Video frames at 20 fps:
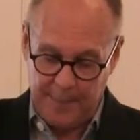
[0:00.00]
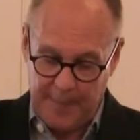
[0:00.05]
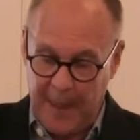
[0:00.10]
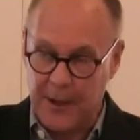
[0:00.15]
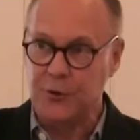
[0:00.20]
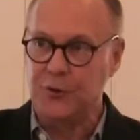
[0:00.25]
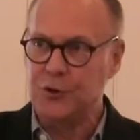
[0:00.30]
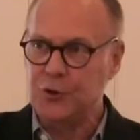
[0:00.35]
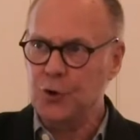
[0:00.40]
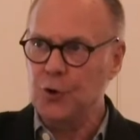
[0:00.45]

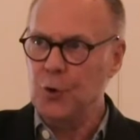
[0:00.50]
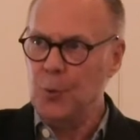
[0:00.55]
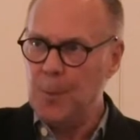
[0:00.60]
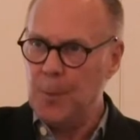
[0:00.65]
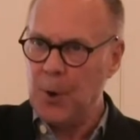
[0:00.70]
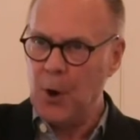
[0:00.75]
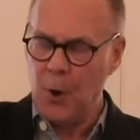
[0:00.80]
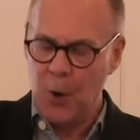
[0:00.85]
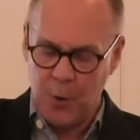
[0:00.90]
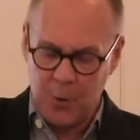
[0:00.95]
And two
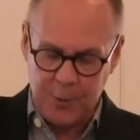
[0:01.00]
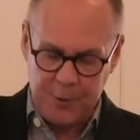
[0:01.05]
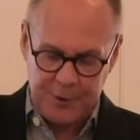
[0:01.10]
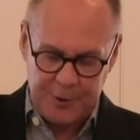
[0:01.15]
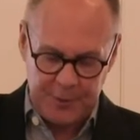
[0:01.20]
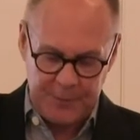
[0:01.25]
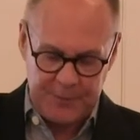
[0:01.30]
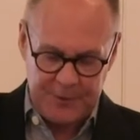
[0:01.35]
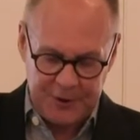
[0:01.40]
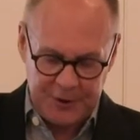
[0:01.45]

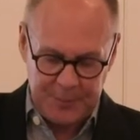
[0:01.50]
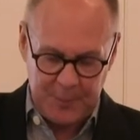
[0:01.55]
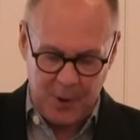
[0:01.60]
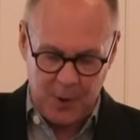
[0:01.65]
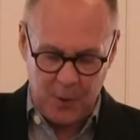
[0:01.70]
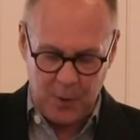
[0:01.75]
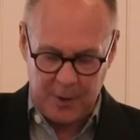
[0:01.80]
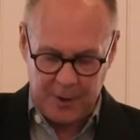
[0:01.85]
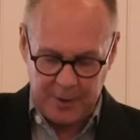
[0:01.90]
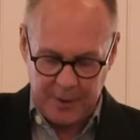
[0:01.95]
bones of
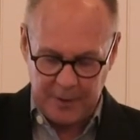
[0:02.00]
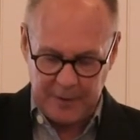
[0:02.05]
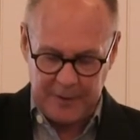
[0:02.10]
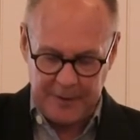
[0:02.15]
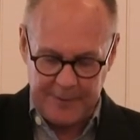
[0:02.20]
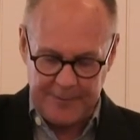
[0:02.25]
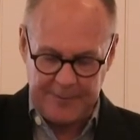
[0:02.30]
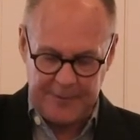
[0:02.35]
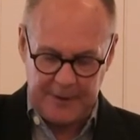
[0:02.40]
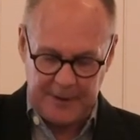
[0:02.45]
smoke
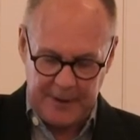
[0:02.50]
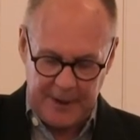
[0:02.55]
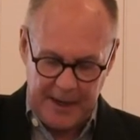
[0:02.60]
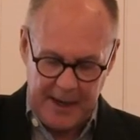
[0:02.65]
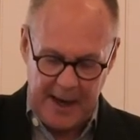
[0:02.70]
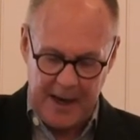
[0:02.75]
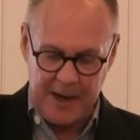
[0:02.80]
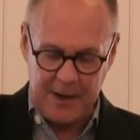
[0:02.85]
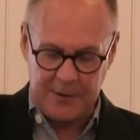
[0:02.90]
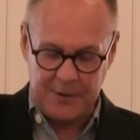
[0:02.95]
lifting a
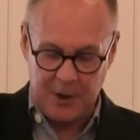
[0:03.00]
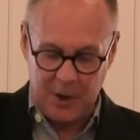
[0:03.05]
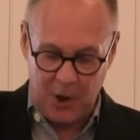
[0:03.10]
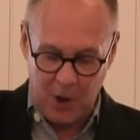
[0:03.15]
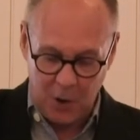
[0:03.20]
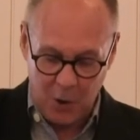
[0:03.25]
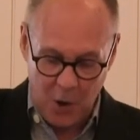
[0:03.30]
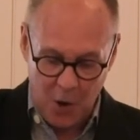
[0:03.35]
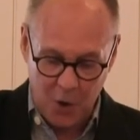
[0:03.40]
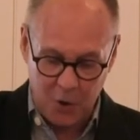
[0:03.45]
head
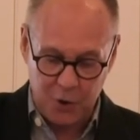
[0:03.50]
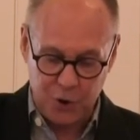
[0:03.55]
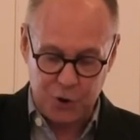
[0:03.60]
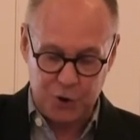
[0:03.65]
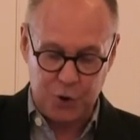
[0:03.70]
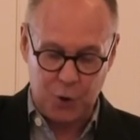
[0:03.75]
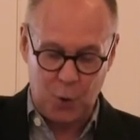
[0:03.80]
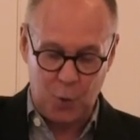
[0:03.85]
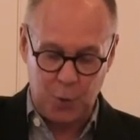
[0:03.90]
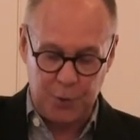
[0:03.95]
along the
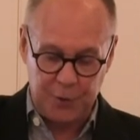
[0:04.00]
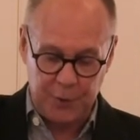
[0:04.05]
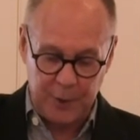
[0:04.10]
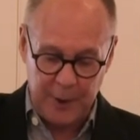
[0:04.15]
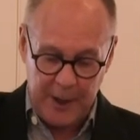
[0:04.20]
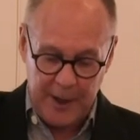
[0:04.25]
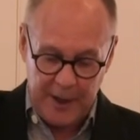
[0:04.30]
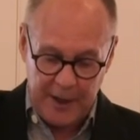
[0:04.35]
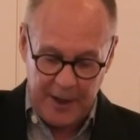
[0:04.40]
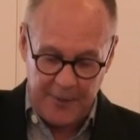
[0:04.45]

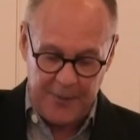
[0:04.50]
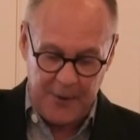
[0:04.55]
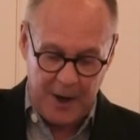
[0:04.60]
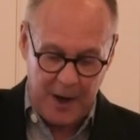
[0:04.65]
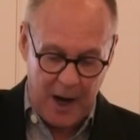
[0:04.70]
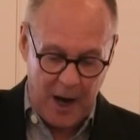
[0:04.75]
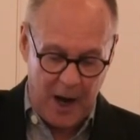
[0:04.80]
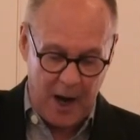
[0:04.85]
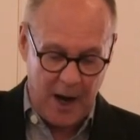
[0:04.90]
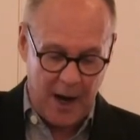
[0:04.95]
shoulder in the
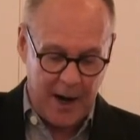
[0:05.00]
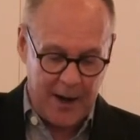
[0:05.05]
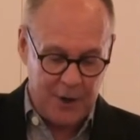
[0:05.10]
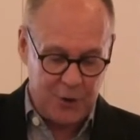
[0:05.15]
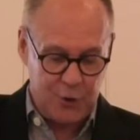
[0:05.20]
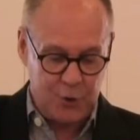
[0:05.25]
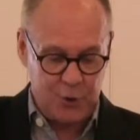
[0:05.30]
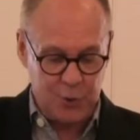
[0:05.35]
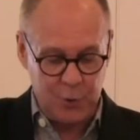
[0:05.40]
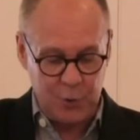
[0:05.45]
high
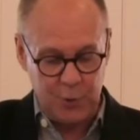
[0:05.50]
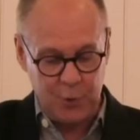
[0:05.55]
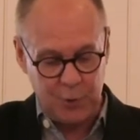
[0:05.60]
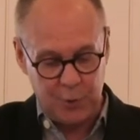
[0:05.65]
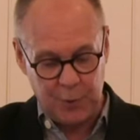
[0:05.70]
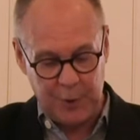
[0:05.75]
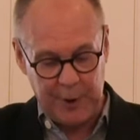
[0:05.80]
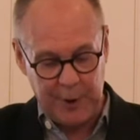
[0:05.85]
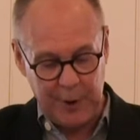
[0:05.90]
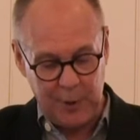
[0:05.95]
new
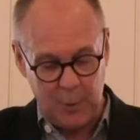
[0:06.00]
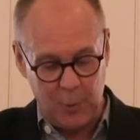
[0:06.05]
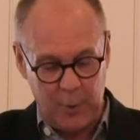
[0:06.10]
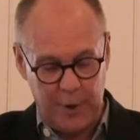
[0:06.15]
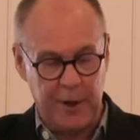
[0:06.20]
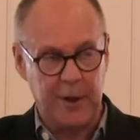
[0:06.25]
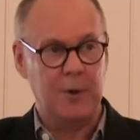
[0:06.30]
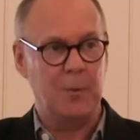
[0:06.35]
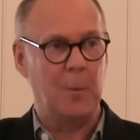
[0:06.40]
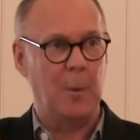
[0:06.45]
green
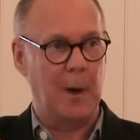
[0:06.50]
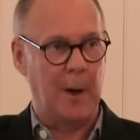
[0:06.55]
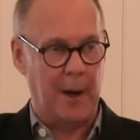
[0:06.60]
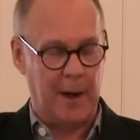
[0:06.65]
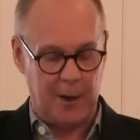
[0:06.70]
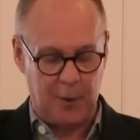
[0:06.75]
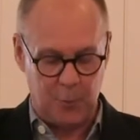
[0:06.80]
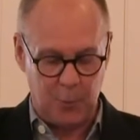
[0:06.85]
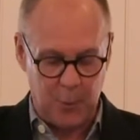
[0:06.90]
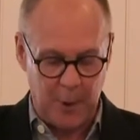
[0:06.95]
weed
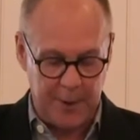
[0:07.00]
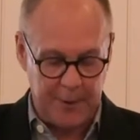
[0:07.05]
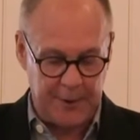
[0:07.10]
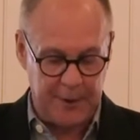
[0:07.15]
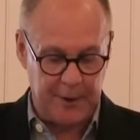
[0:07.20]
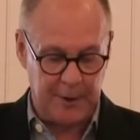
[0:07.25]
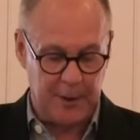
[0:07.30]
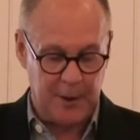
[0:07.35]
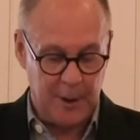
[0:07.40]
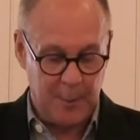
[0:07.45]
bank
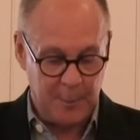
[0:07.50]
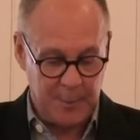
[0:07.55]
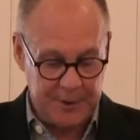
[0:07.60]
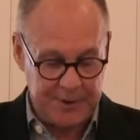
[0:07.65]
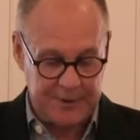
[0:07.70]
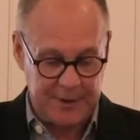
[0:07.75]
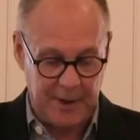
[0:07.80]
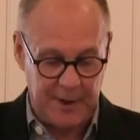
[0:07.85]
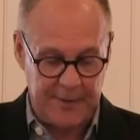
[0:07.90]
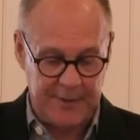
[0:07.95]
running
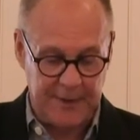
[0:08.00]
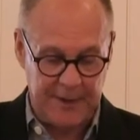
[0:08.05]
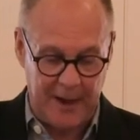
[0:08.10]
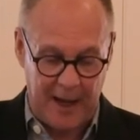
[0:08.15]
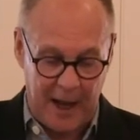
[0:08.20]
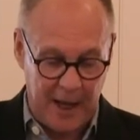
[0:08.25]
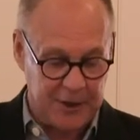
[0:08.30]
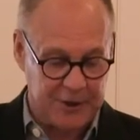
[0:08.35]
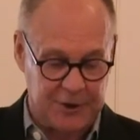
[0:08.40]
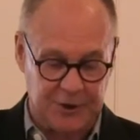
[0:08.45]
beside the
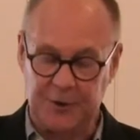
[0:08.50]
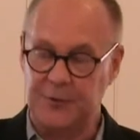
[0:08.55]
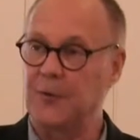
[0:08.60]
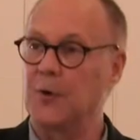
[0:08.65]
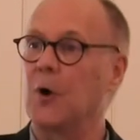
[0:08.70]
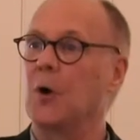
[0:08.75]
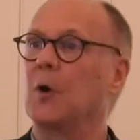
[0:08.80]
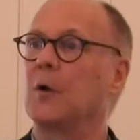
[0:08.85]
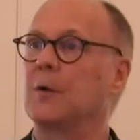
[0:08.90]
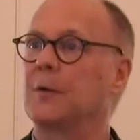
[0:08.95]
asphalt
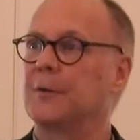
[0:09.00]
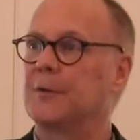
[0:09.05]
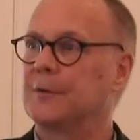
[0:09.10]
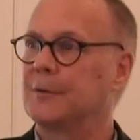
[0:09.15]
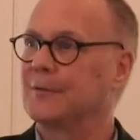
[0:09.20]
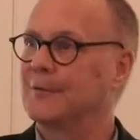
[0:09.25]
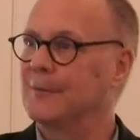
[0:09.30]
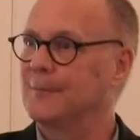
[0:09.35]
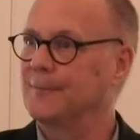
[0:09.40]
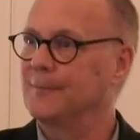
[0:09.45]

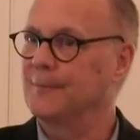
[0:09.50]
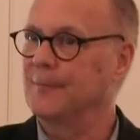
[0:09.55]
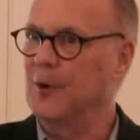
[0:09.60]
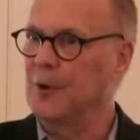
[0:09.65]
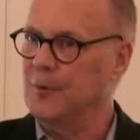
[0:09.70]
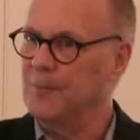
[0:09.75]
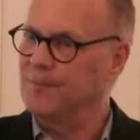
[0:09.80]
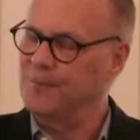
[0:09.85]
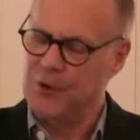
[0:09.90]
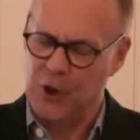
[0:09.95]

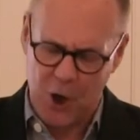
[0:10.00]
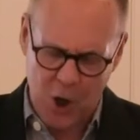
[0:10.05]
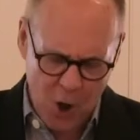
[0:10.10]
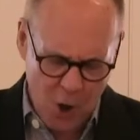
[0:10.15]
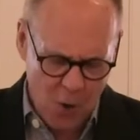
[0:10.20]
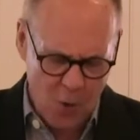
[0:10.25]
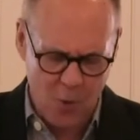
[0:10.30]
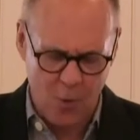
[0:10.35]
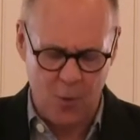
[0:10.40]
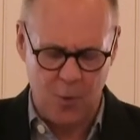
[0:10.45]

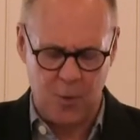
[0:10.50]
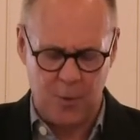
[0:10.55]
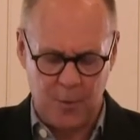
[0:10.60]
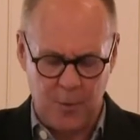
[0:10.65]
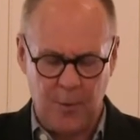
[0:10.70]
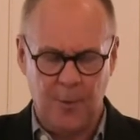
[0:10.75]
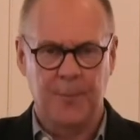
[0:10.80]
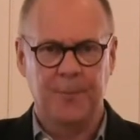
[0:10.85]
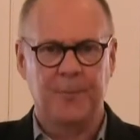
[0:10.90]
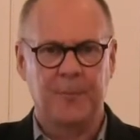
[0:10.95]
now,
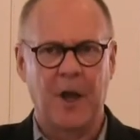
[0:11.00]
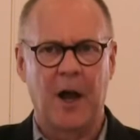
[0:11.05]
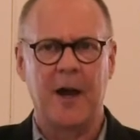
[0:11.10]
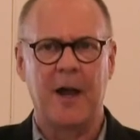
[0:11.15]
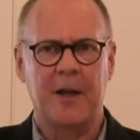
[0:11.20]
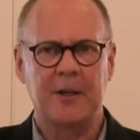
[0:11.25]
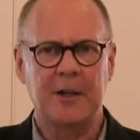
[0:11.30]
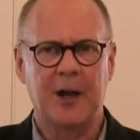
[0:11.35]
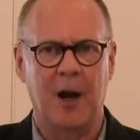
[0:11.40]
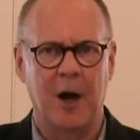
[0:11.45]
I
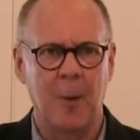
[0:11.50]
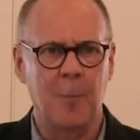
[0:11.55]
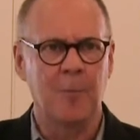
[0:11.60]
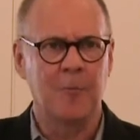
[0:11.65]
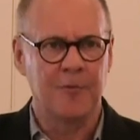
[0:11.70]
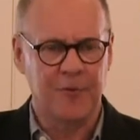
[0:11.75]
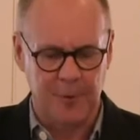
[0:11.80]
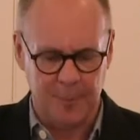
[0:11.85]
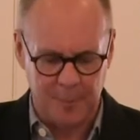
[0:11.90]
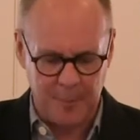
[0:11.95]
had
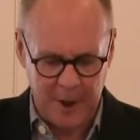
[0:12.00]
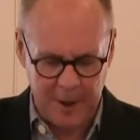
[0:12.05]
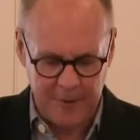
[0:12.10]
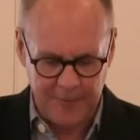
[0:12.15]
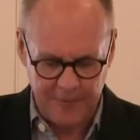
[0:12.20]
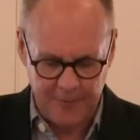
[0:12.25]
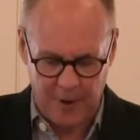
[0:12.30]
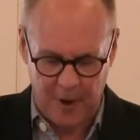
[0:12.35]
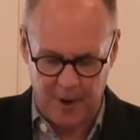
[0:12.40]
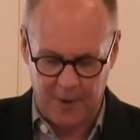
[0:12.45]
come from my
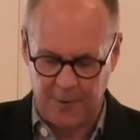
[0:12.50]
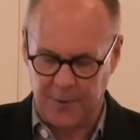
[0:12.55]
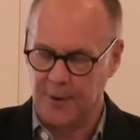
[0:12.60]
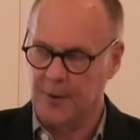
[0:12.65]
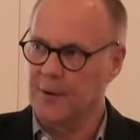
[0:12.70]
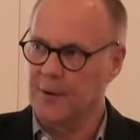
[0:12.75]
father.